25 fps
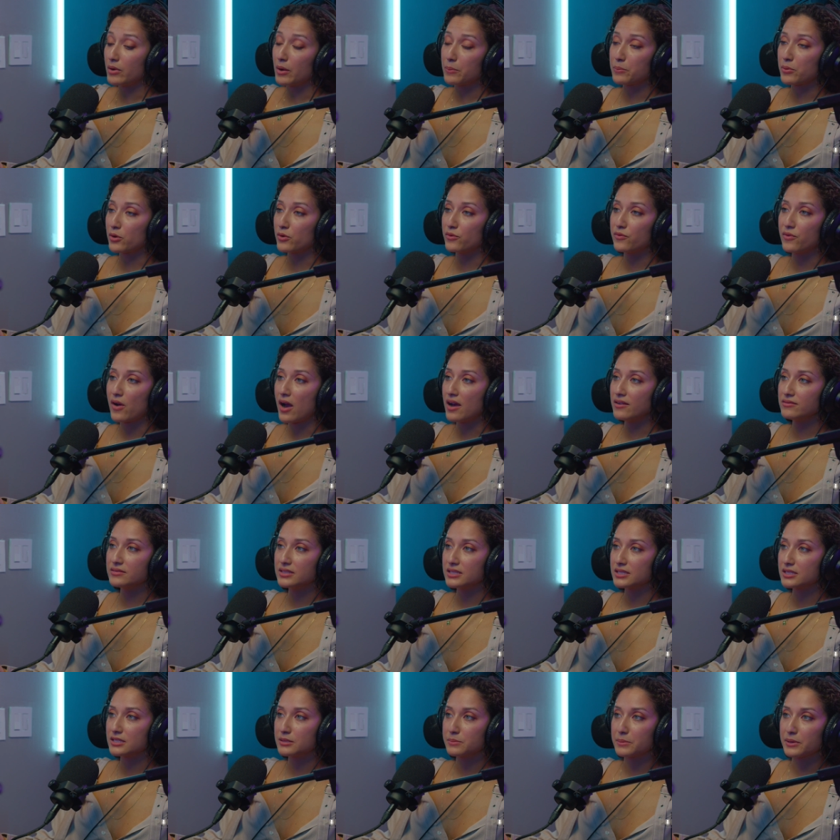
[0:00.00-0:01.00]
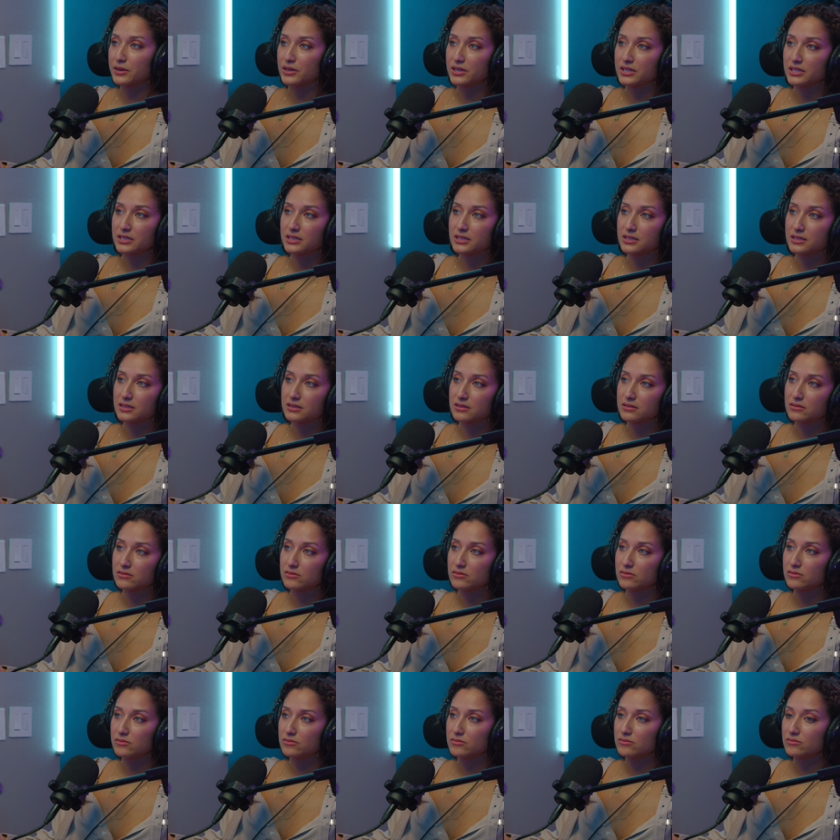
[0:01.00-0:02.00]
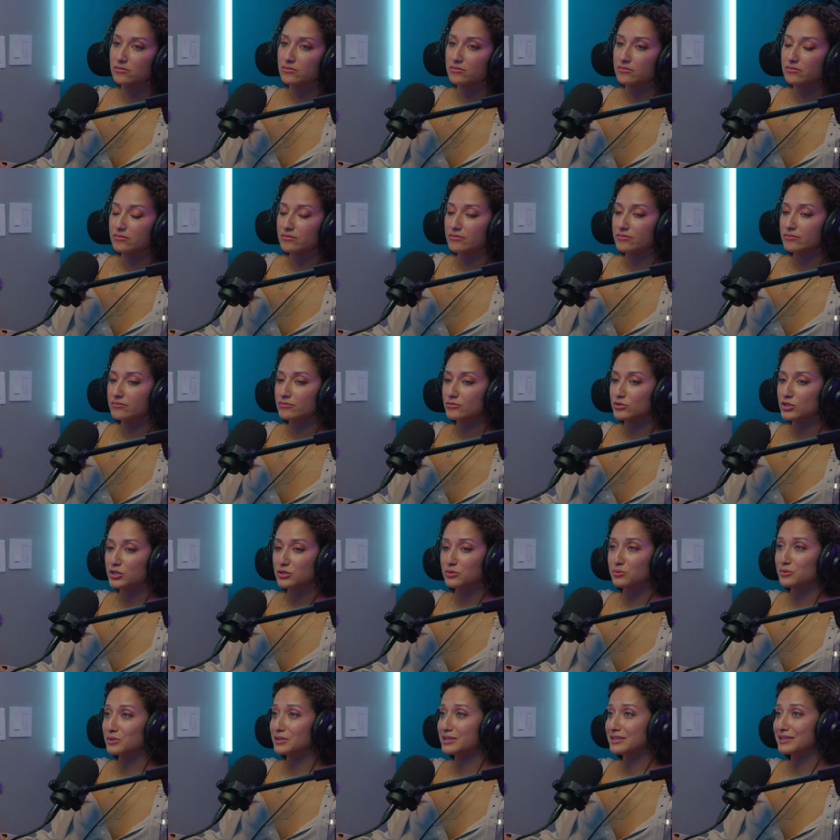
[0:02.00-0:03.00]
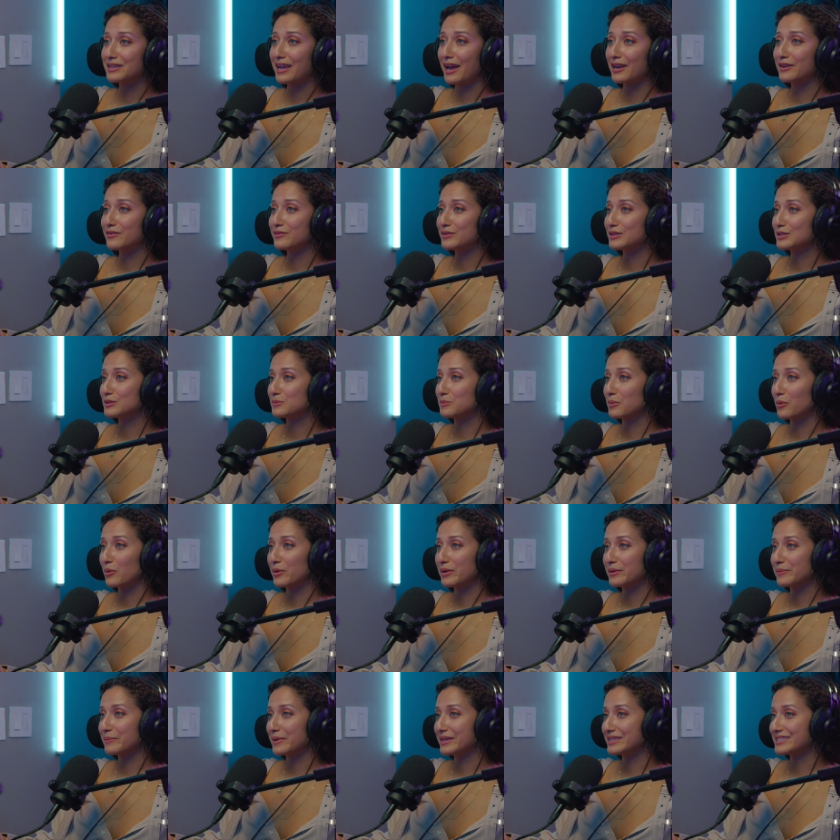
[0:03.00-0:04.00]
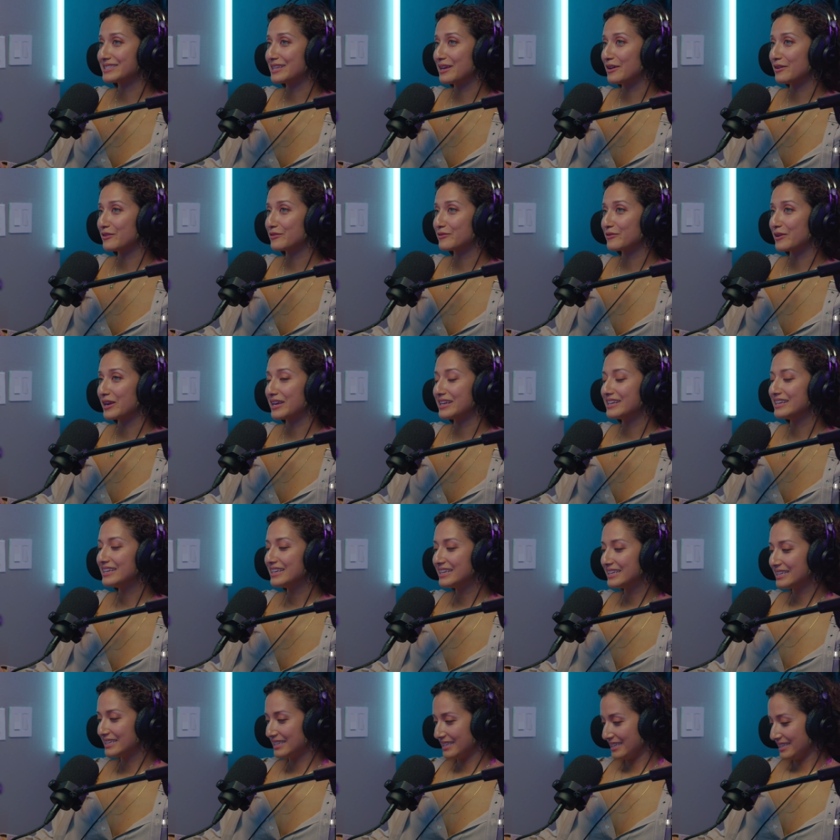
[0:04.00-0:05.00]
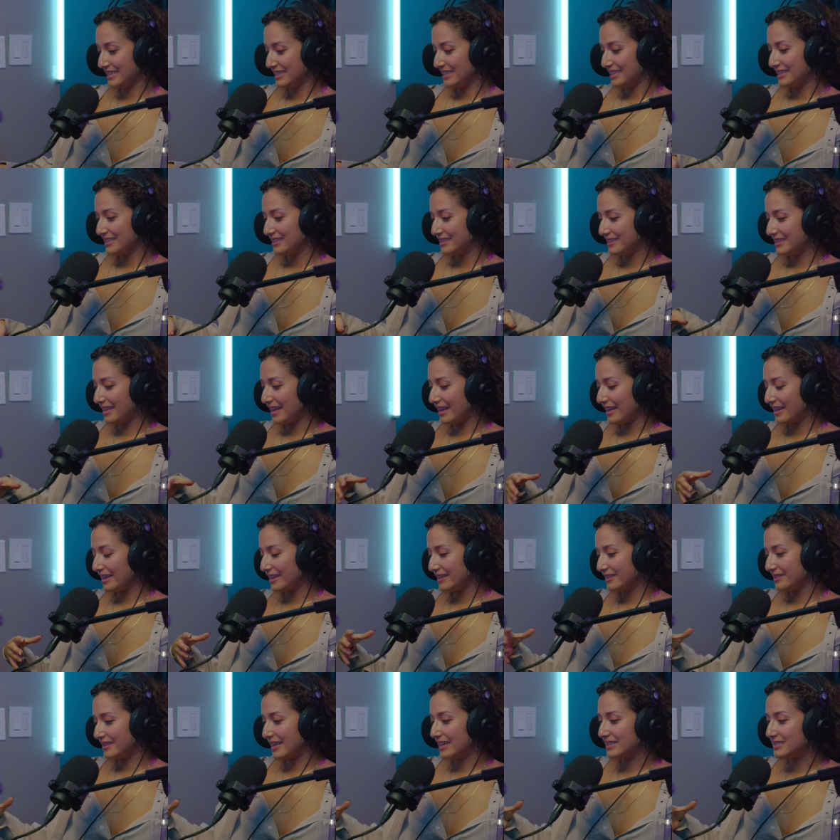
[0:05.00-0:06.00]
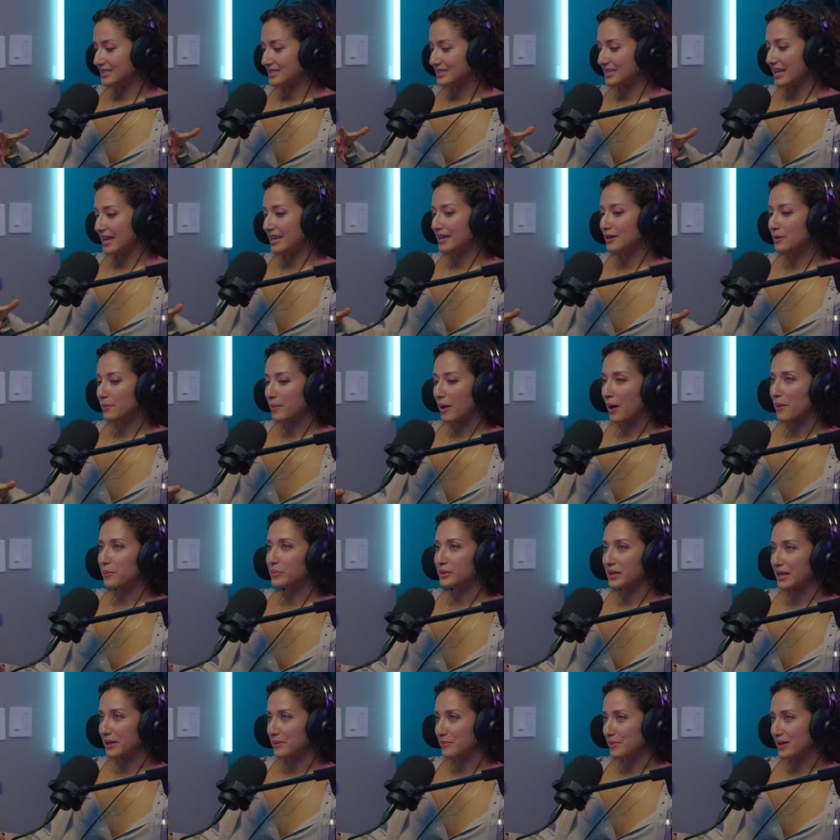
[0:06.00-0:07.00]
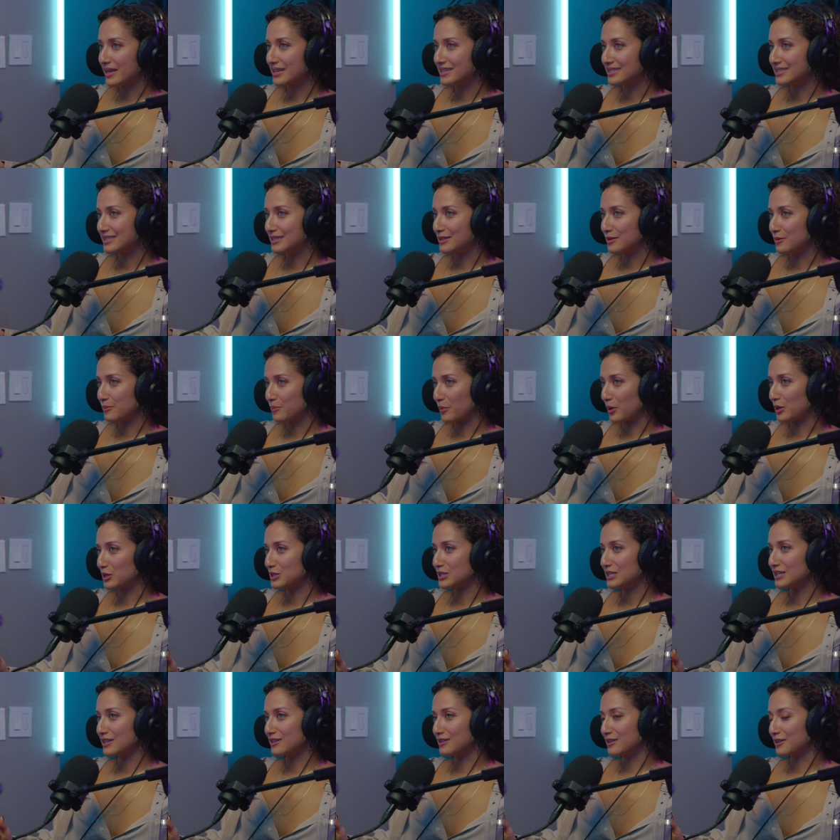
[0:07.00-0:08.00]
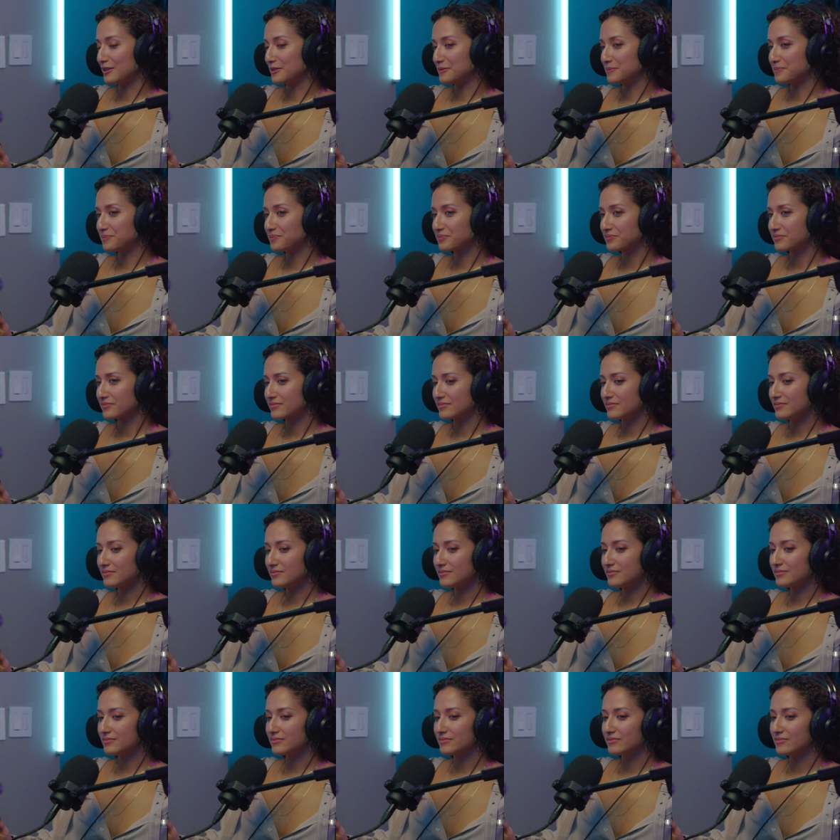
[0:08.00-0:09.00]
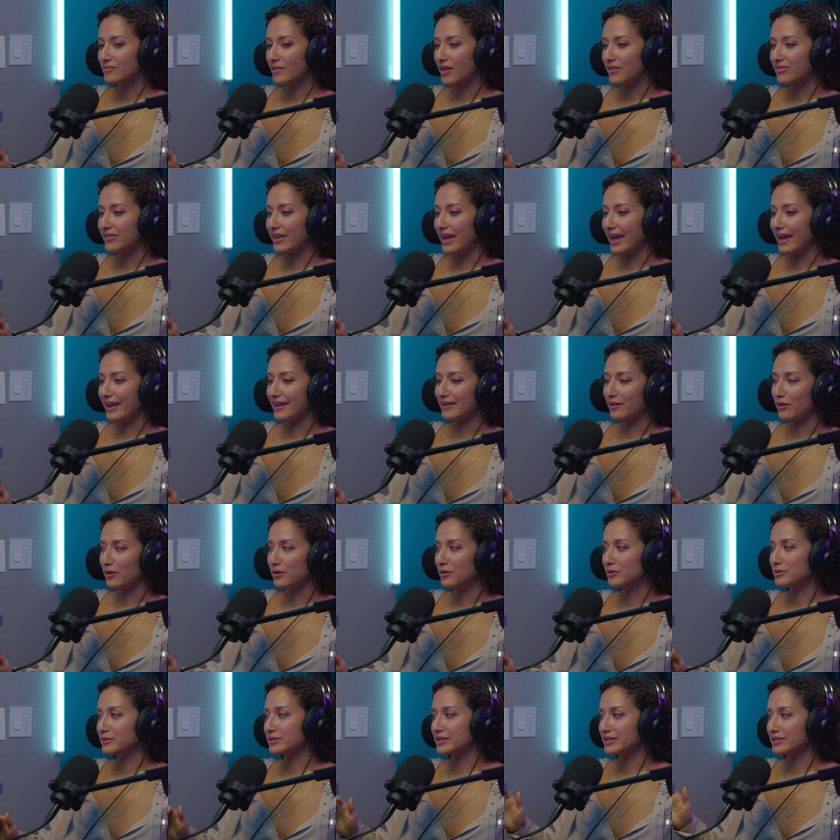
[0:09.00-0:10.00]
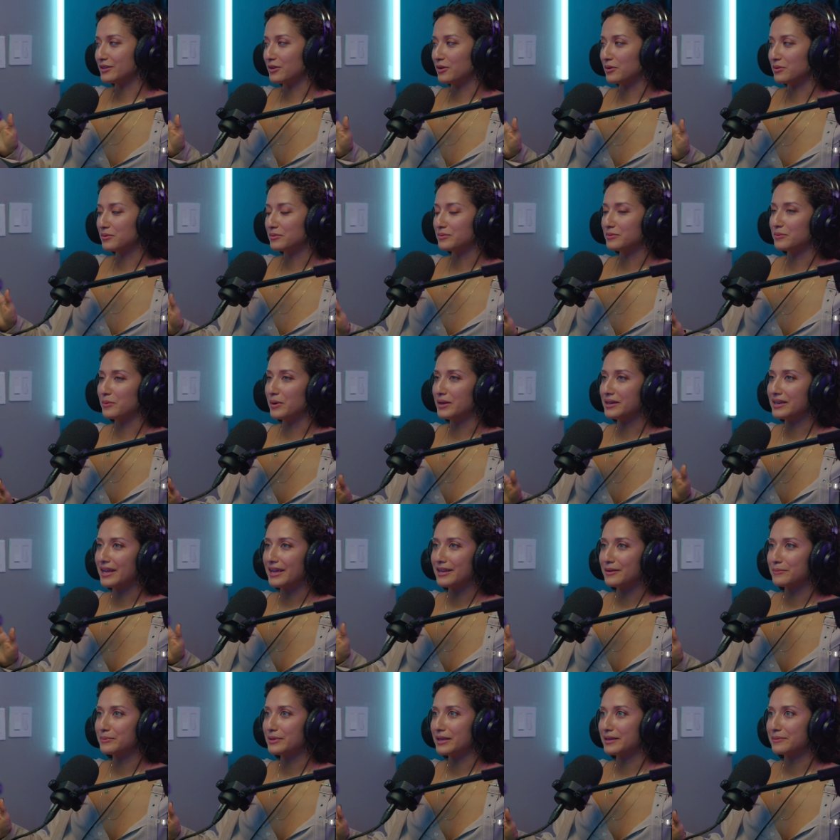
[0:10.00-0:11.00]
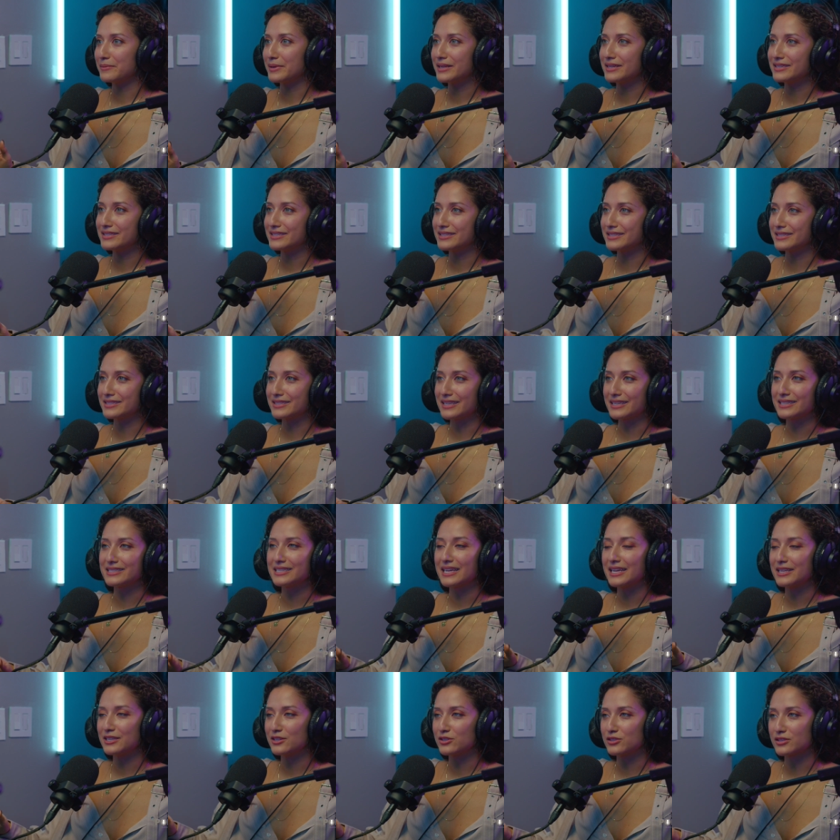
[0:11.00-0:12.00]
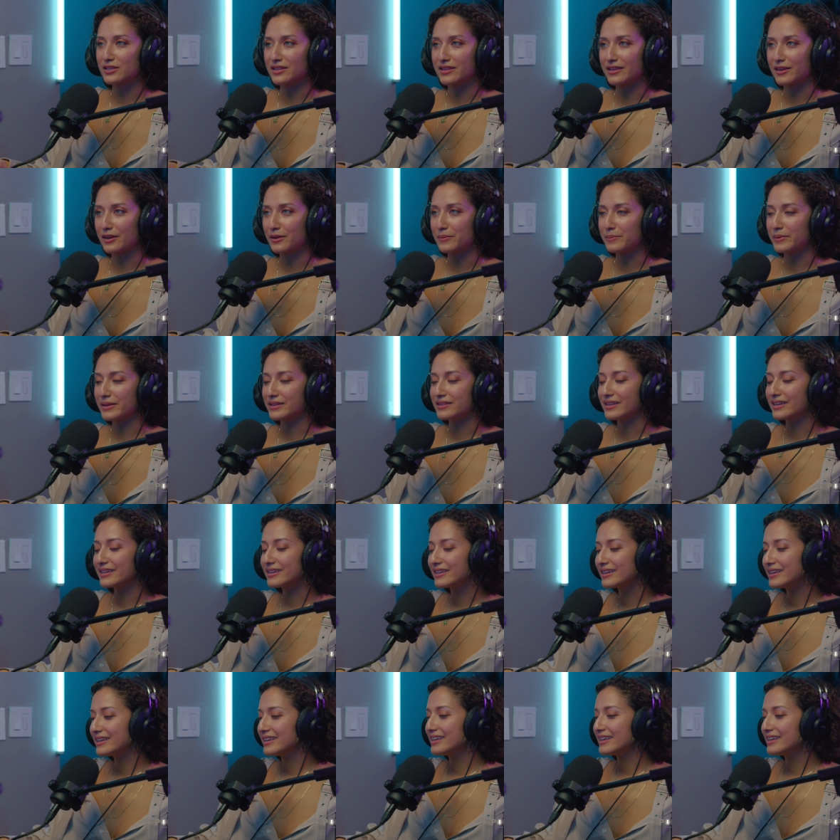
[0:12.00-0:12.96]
profound experience, just really kind of exploring myself, right? They say about plant medicine in particular that, one night of plant medicine is like 10 years of therapy. Like,